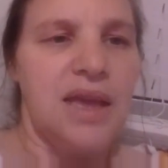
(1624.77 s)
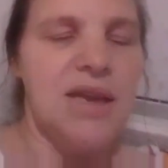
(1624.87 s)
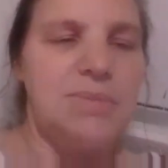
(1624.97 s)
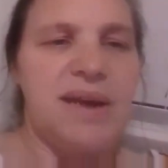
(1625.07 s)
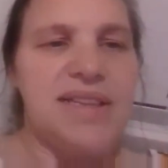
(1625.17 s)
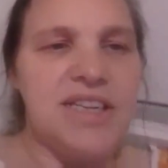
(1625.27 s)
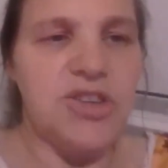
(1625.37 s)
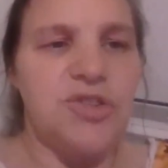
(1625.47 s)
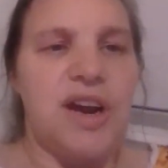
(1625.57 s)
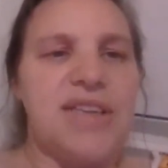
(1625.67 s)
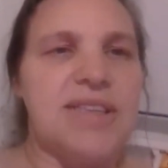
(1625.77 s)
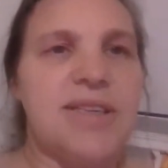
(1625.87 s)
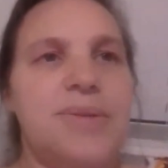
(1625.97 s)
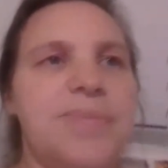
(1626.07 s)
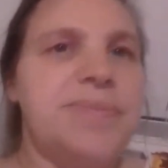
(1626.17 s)
in Betsy's
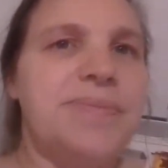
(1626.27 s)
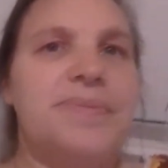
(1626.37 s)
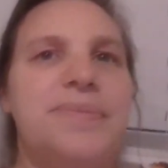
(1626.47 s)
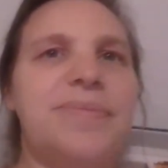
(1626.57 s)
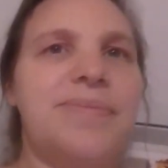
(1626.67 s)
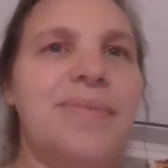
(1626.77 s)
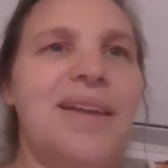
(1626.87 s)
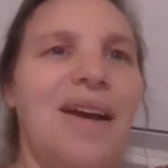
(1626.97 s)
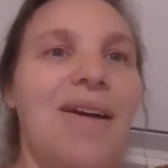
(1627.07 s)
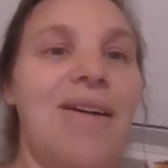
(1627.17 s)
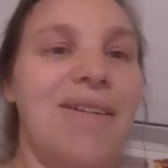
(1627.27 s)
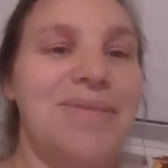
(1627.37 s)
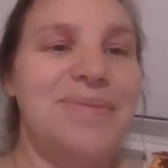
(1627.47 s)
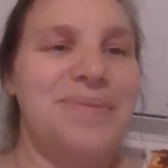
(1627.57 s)
dress. Ah.